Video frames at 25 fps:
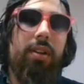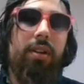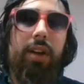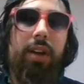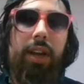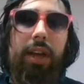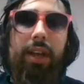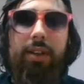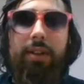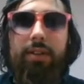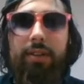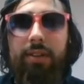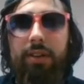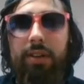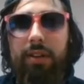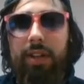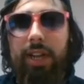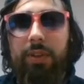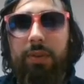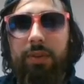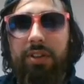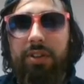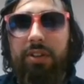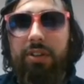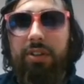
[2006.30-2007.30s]
Okay, so
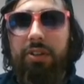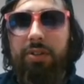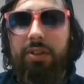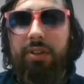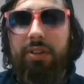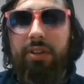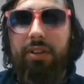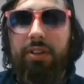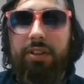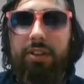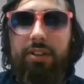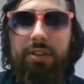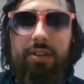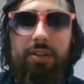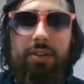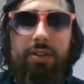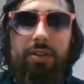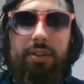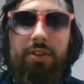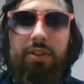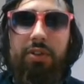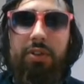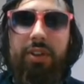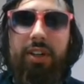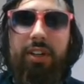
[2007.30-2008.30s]
that's what they're doing.
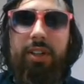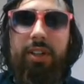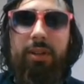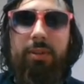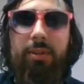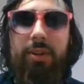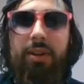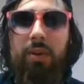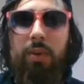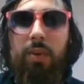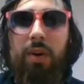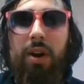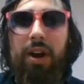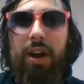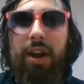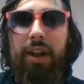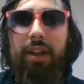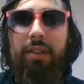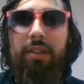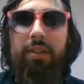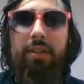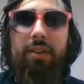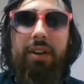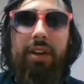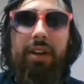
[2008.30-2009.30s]
They're drinking a little bit of
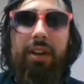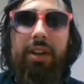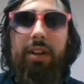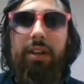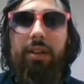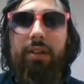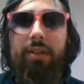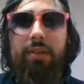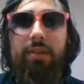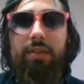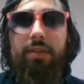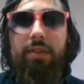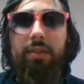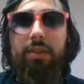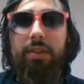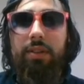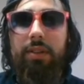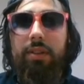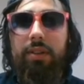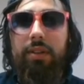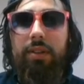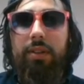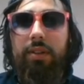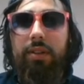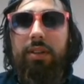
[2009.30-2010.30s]
wine. They're eating
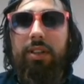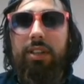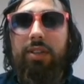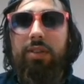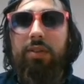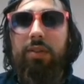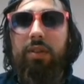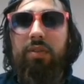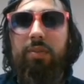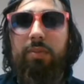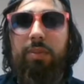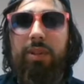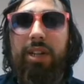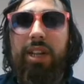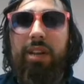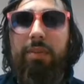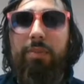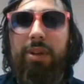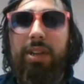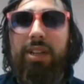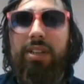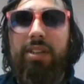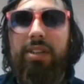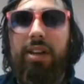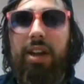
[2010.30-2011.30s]
this sort of
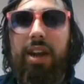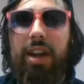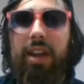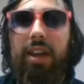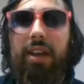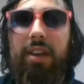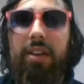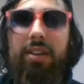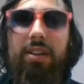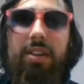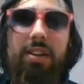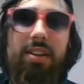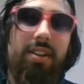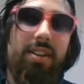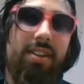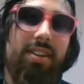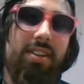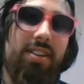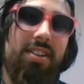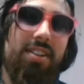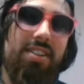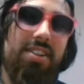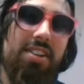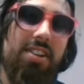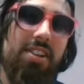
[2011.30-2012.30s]
plant-based diet,
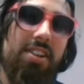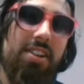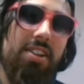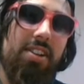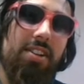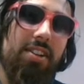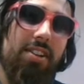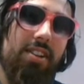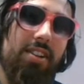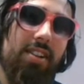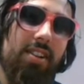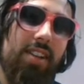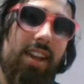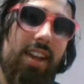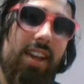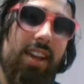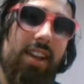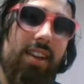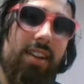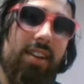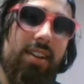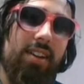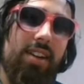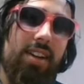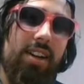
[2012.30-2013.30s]

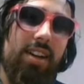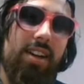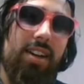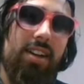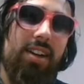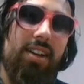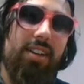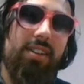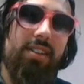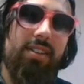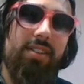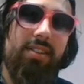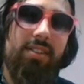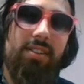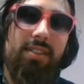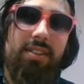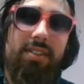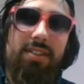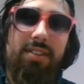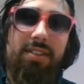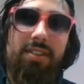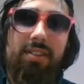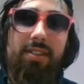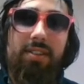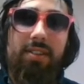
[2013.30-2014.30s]
and
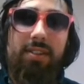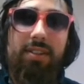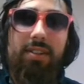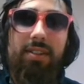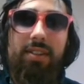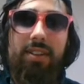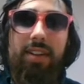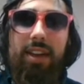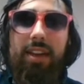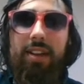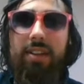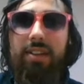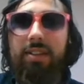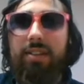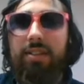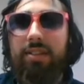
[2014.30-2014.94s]
yeah,